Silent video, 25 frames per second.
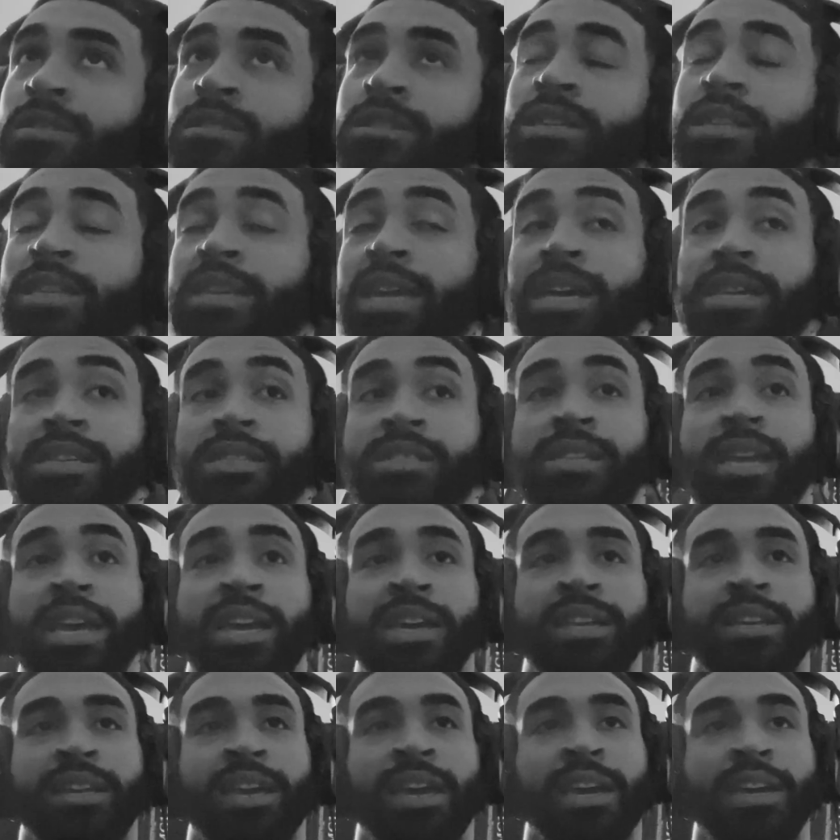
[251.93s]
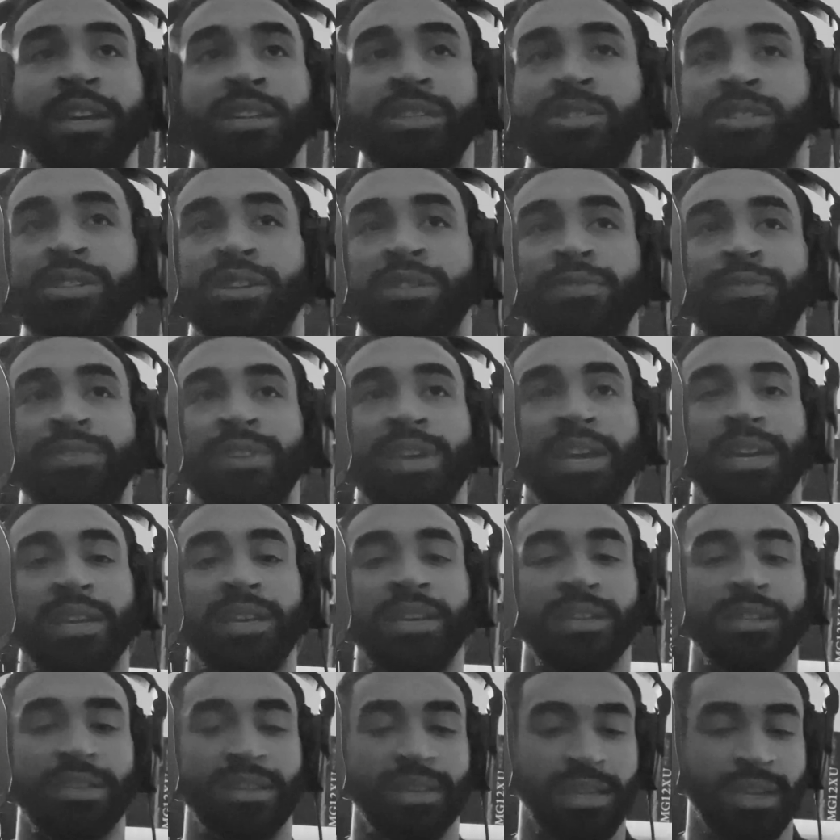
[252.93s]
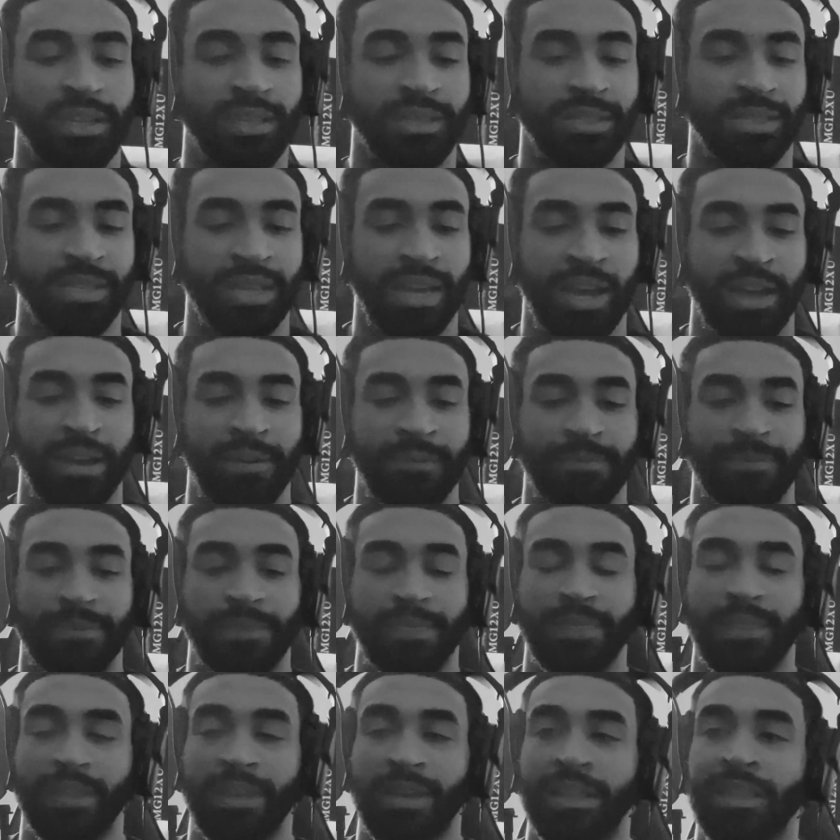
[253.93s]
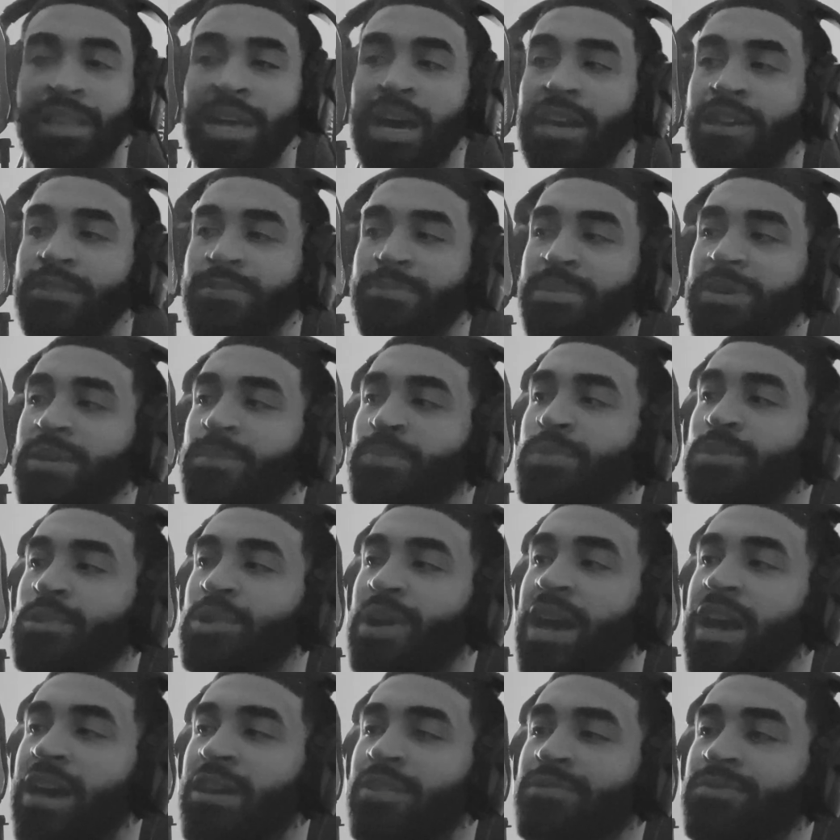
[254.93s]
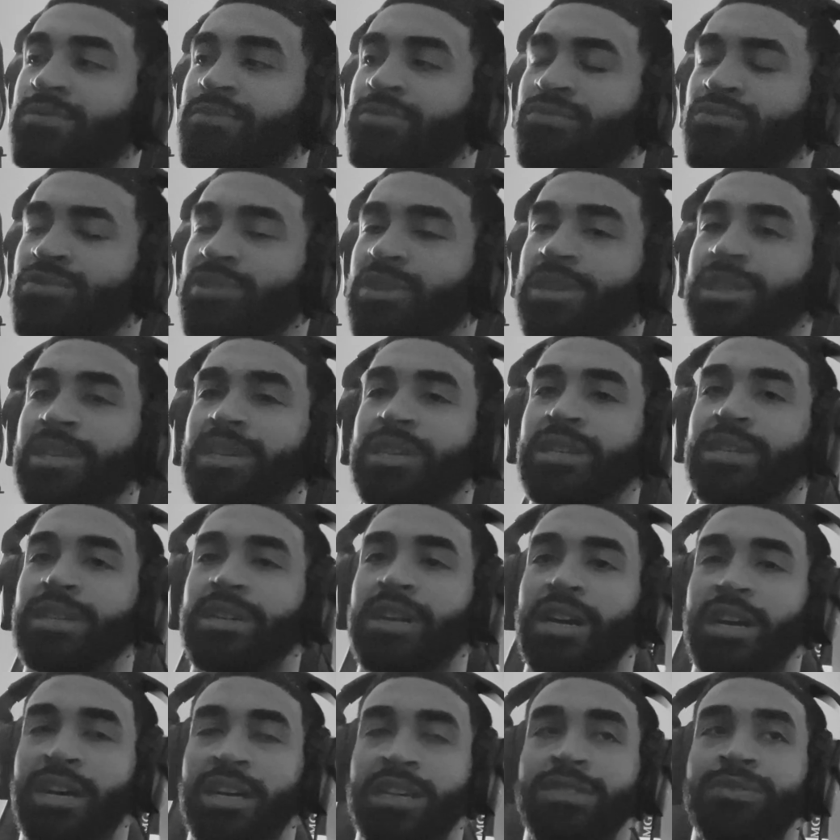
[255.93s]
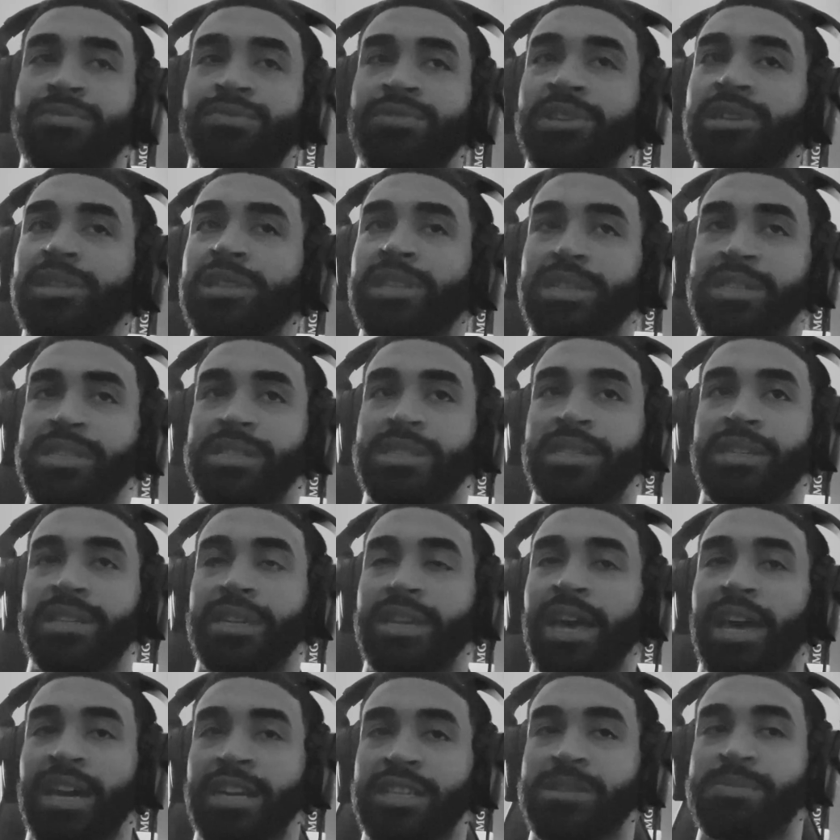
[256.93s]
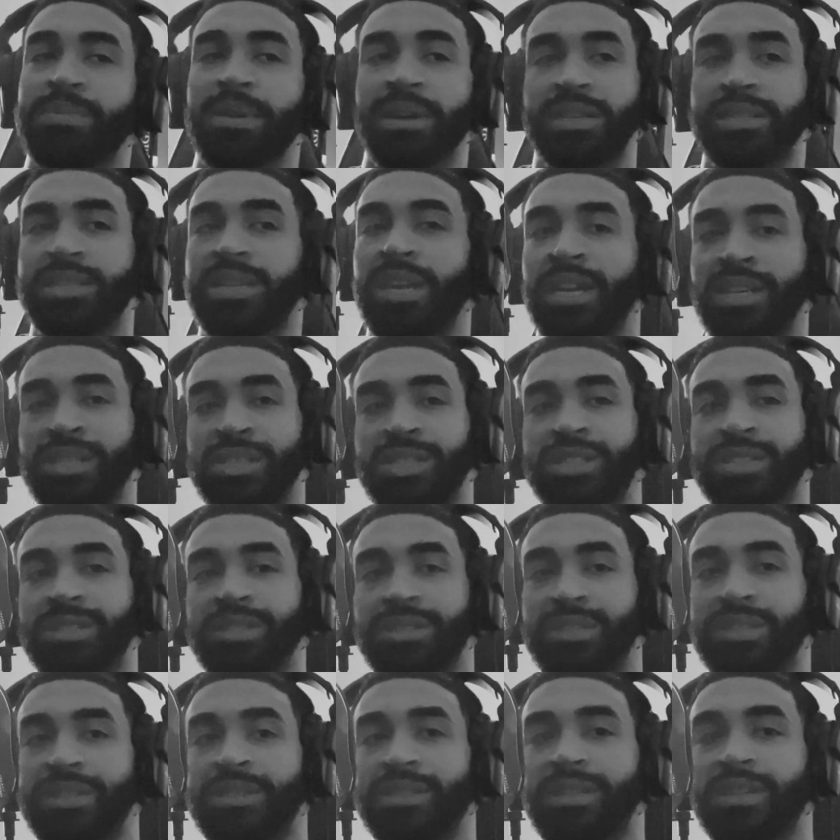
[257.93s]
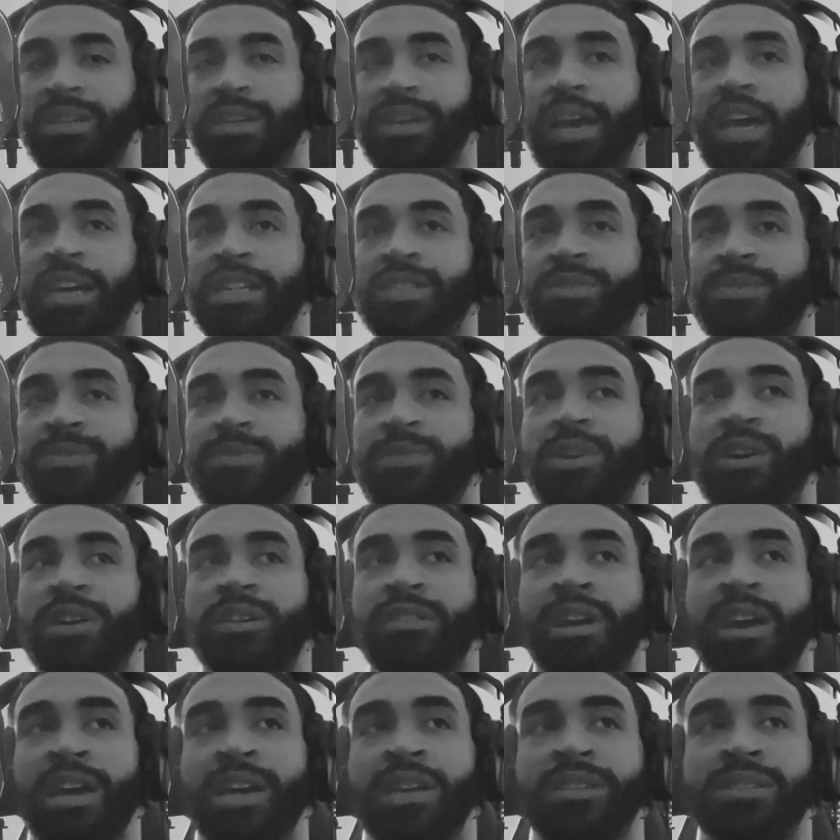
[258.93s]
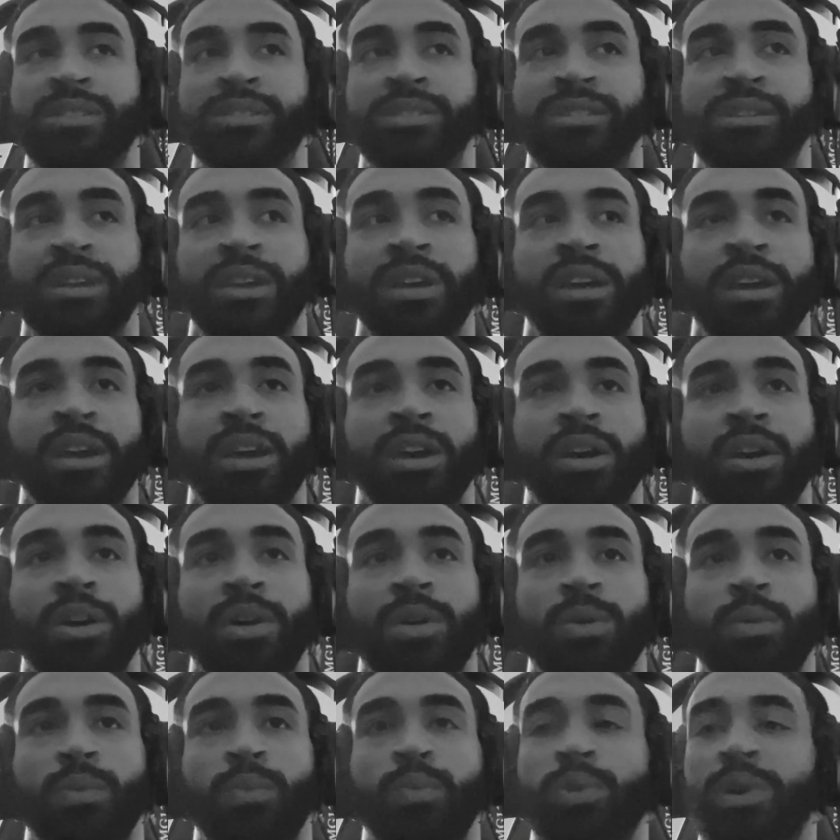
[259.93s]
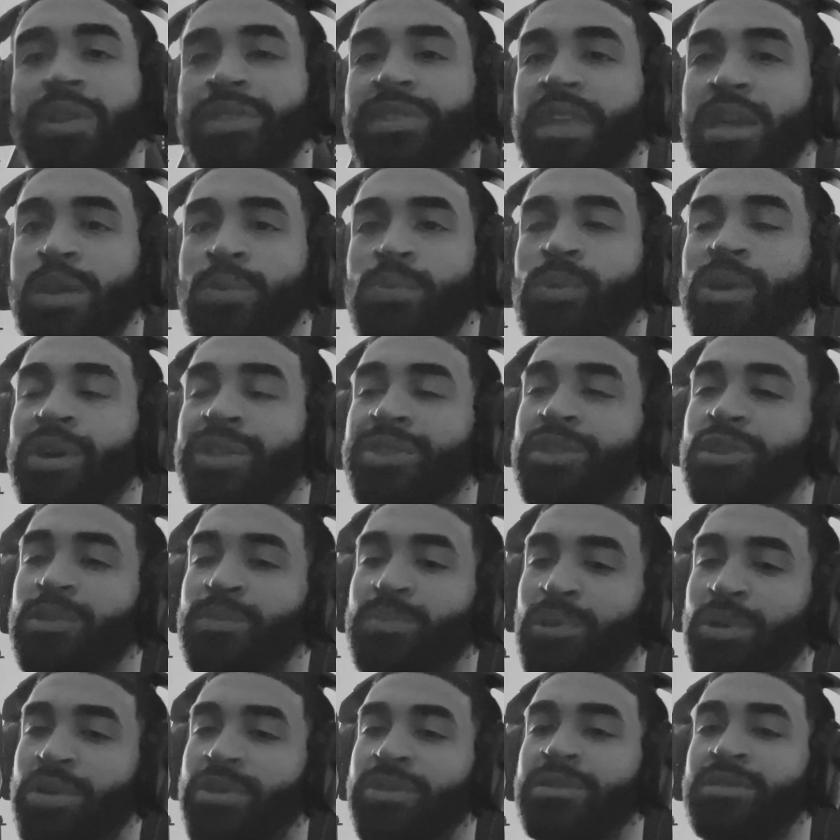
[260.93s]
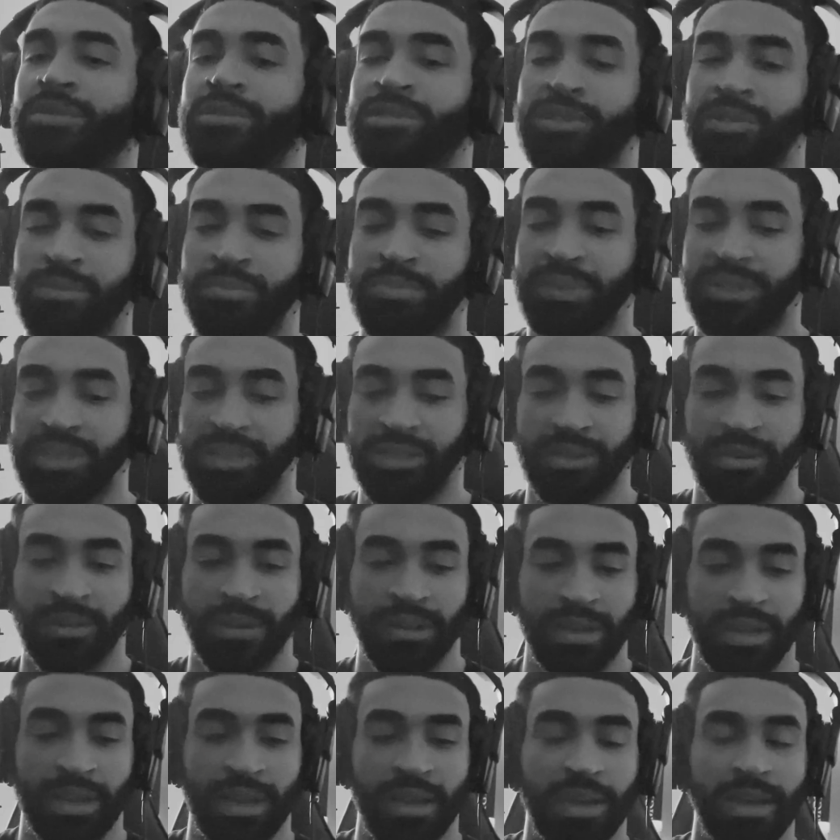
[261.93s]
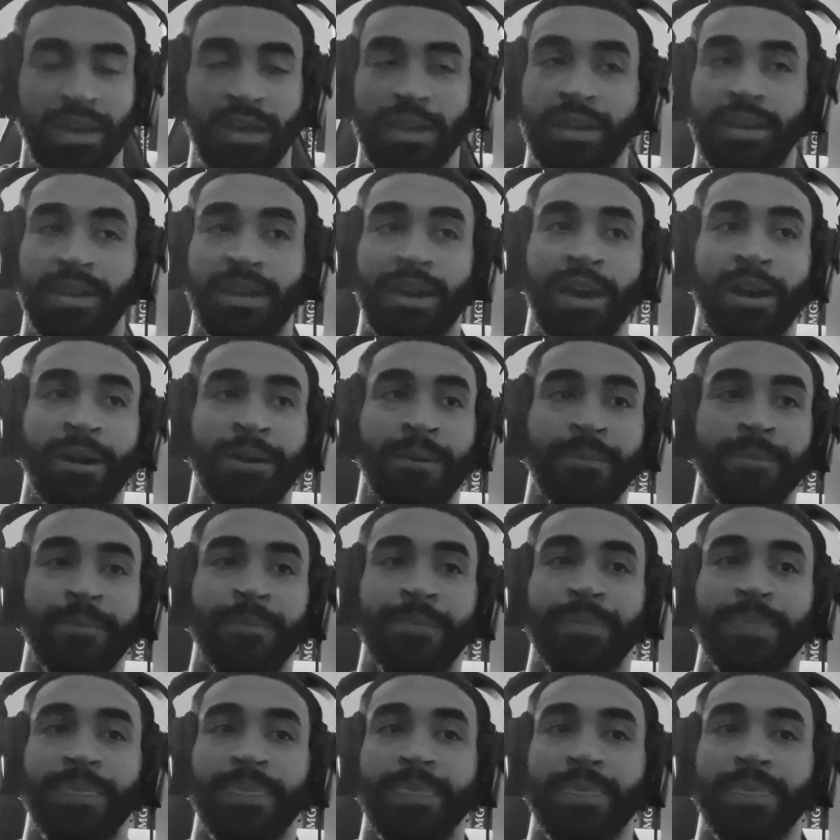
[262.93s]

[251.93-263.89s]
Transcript: today's day and age of dating is that a lot of people have really unrealistic expectations as far as what they want their partner to be. Now,